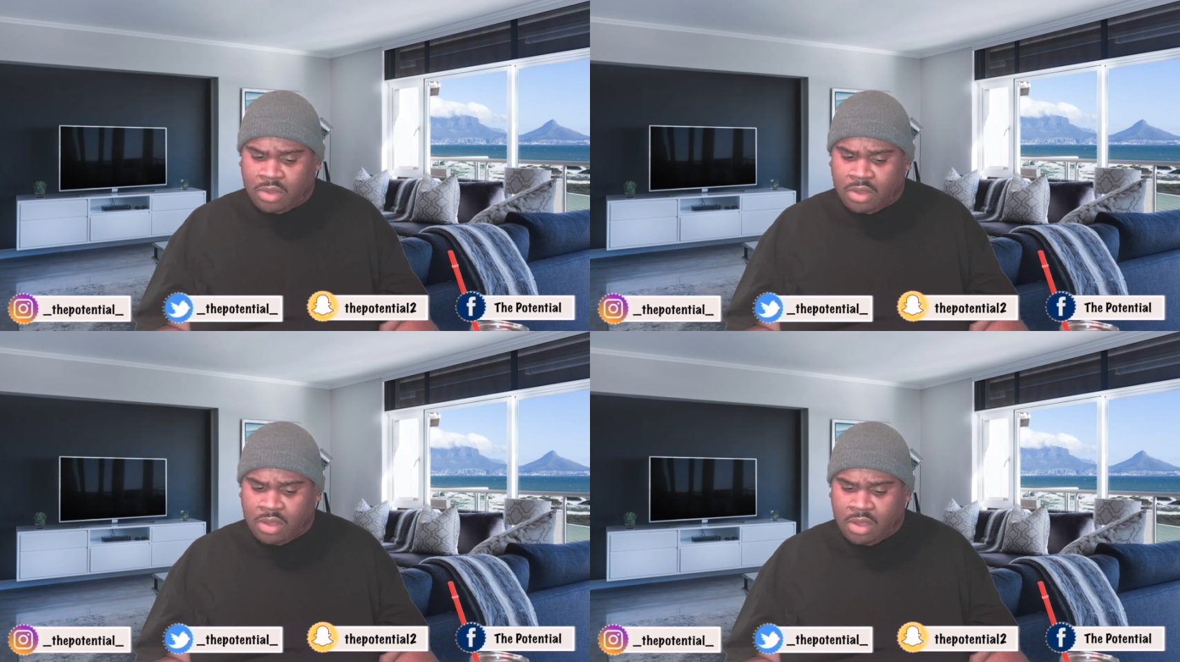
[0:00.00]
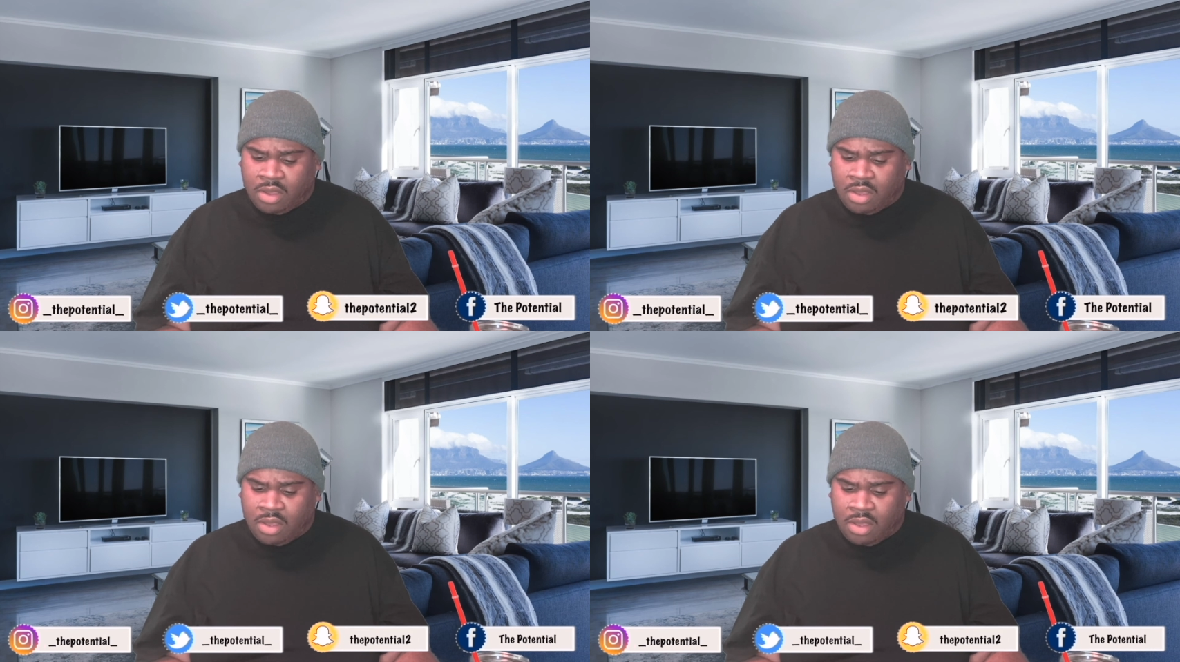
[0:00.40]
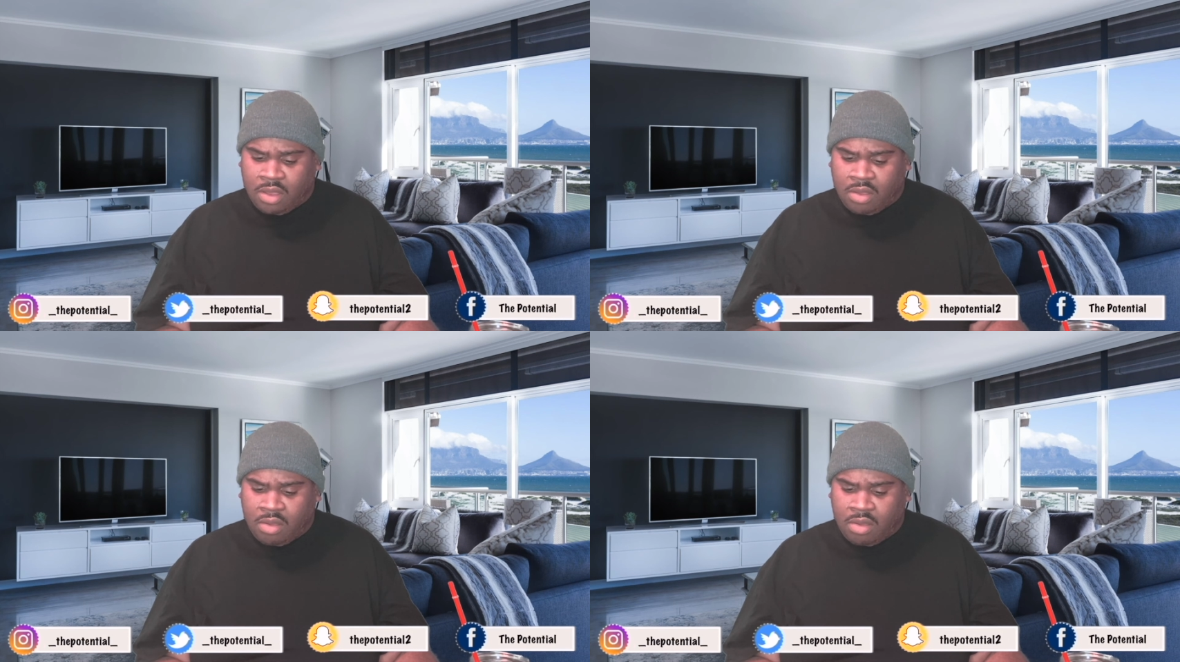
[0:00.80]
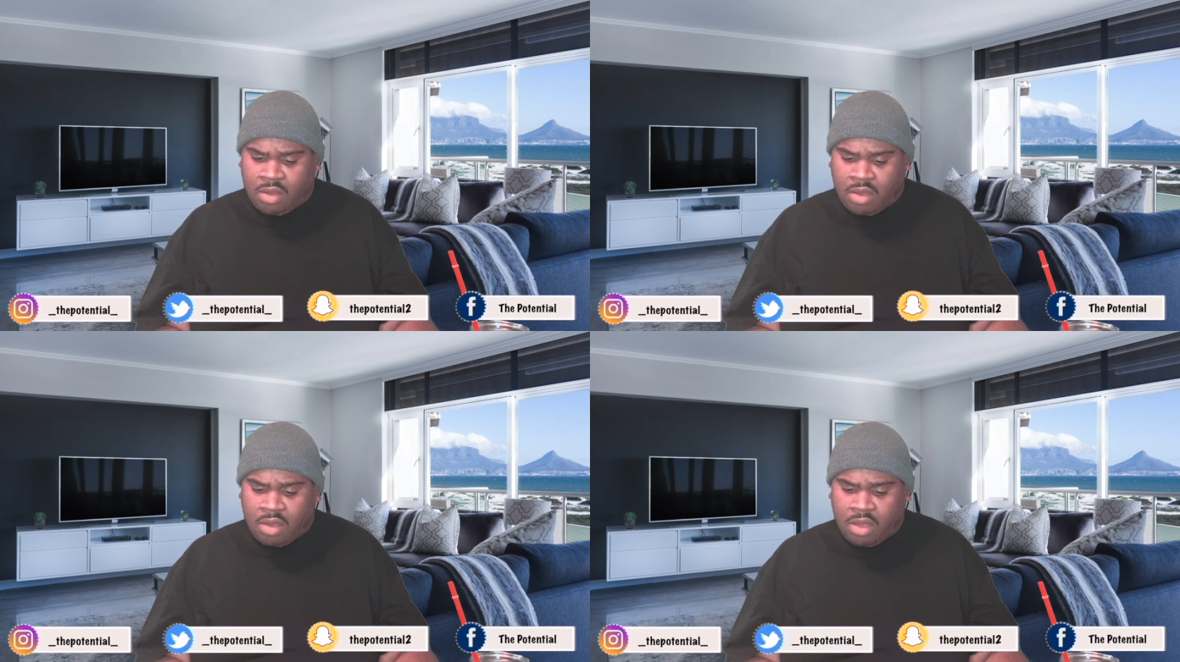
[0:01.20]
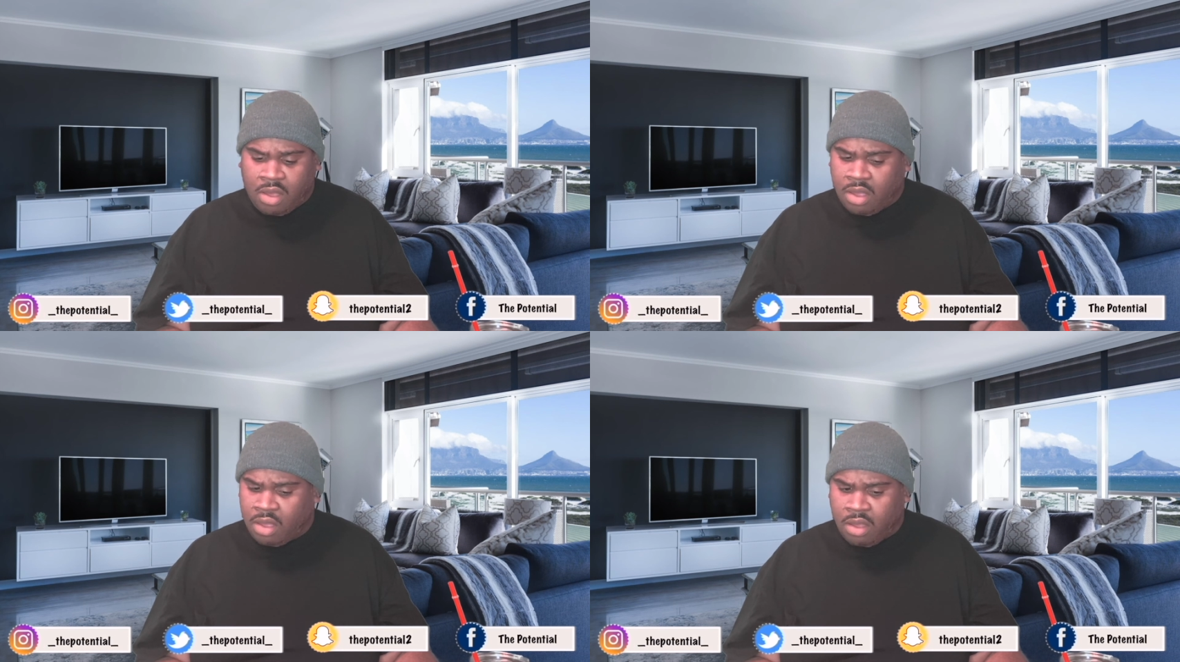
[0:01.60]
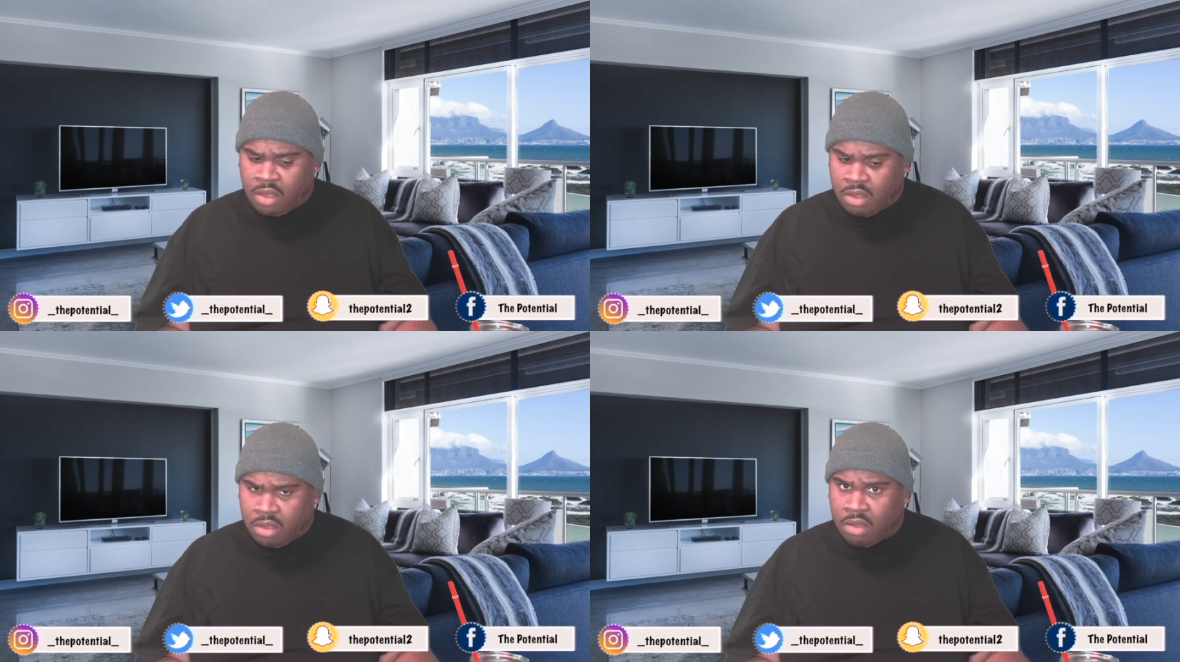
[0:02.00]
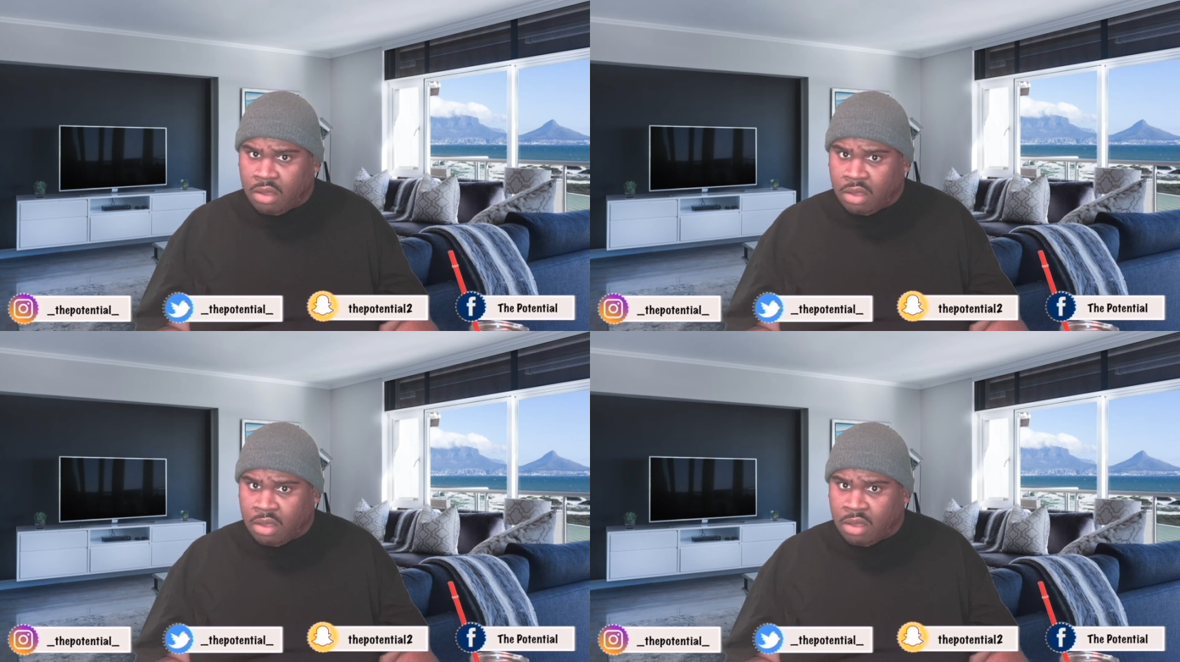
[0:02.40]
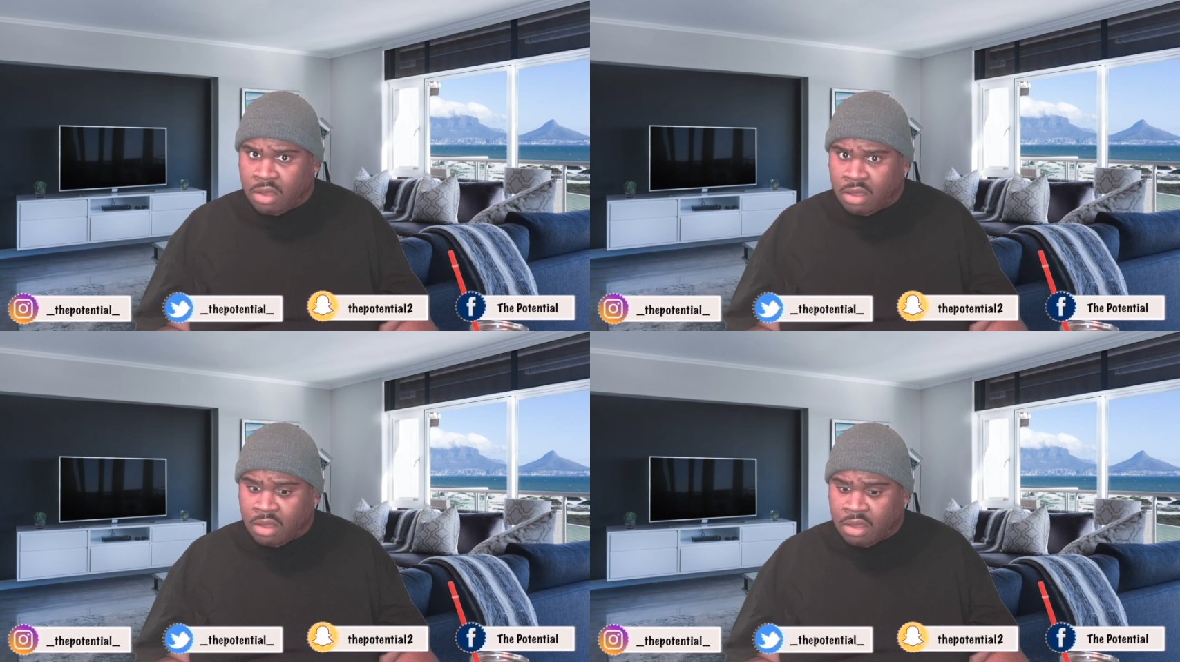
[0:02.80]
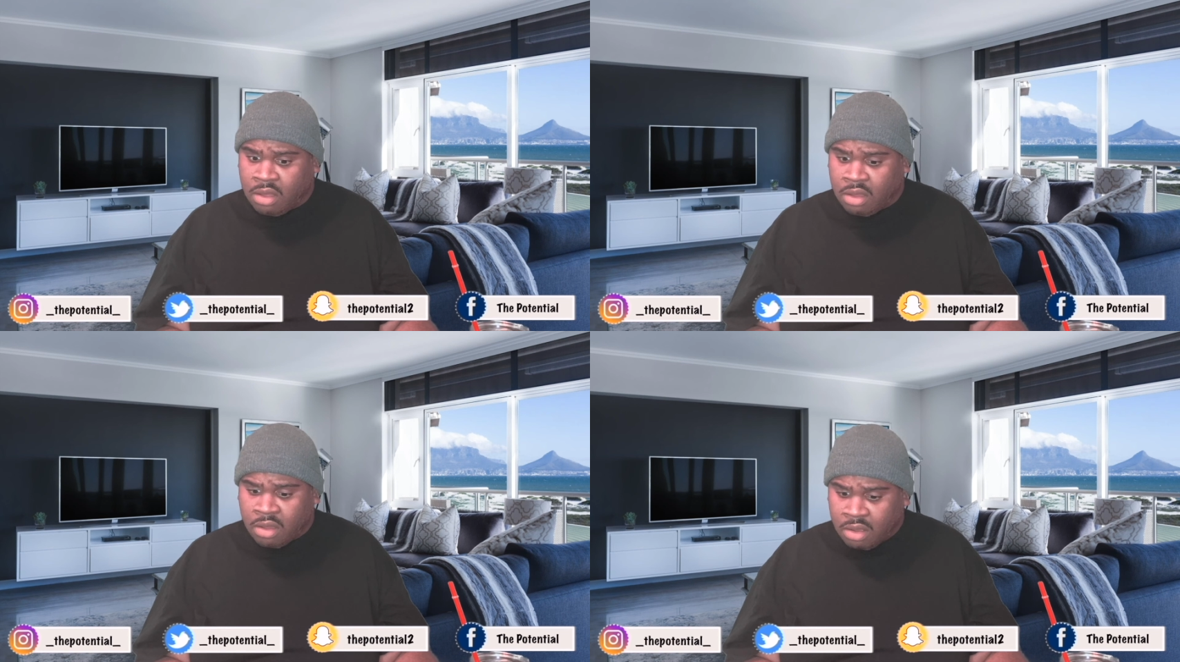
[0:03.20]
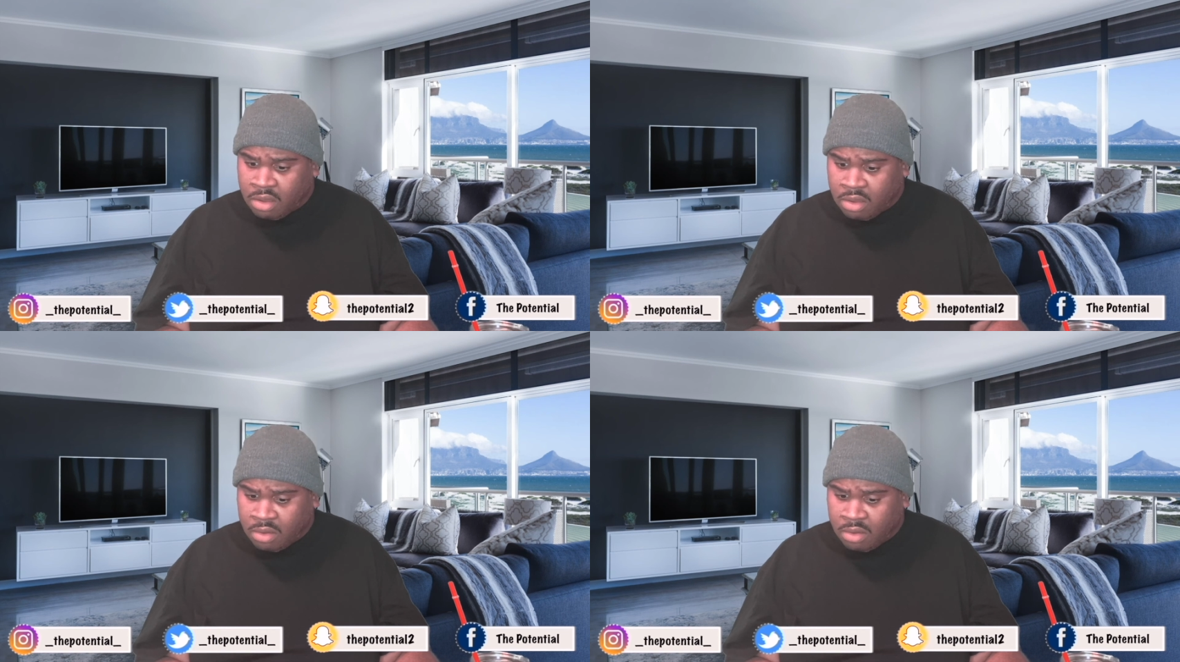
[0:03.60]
Nobody speaks.